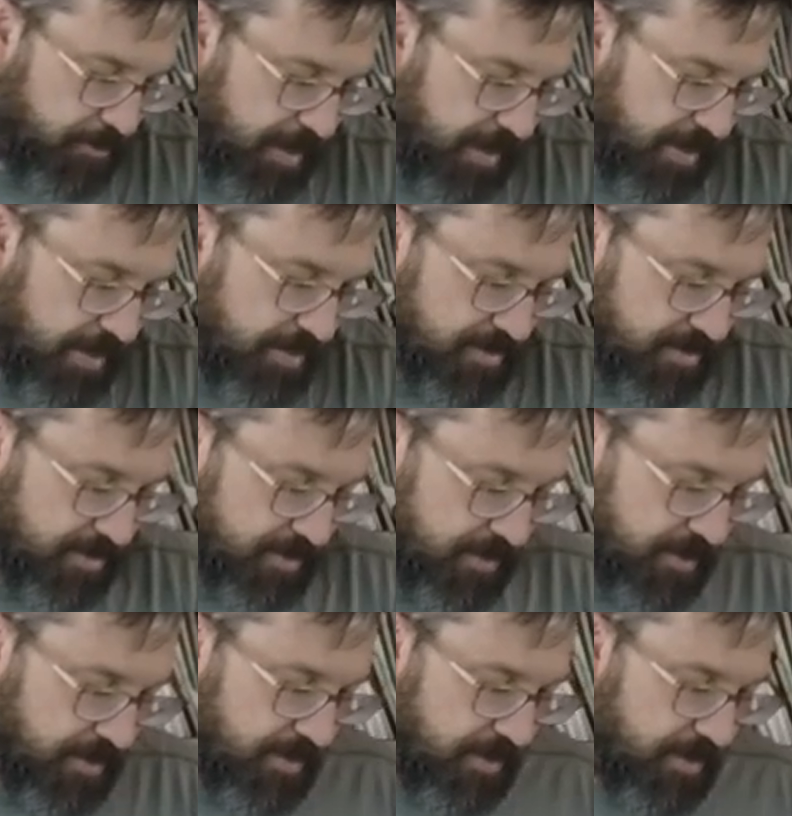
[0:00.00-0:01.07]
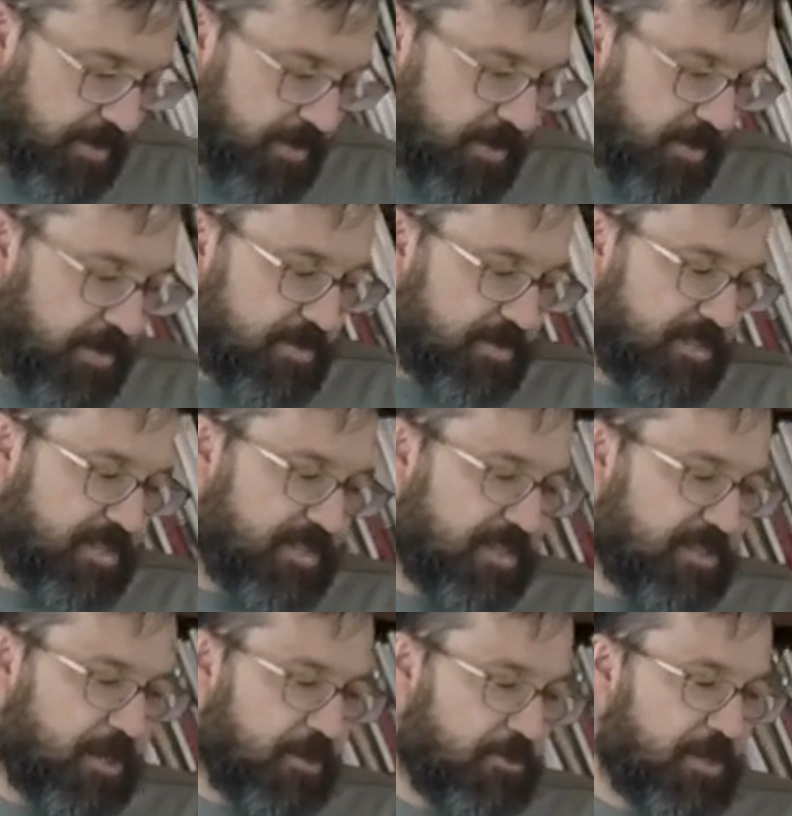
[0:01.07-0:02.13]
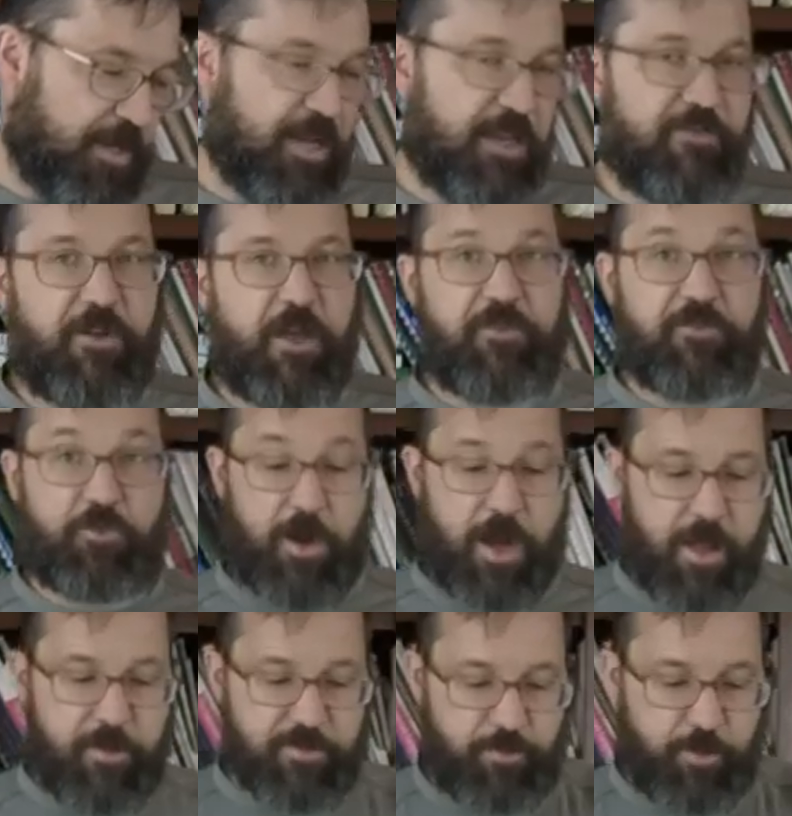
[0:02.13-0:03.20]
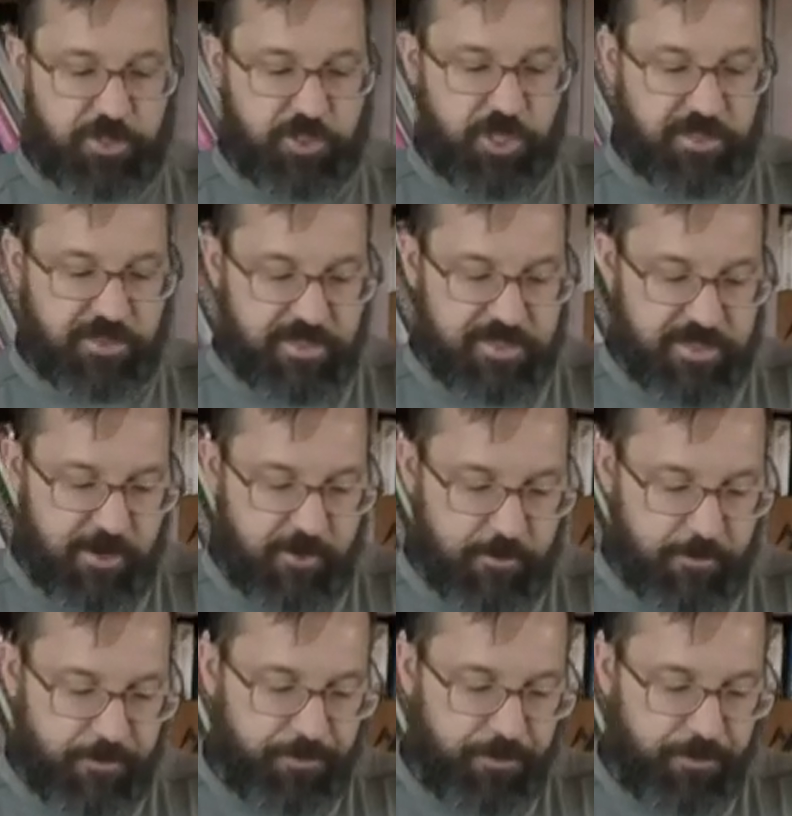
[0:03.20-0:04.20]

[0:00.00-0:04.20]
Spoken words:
weighs 685 grams. But check this out.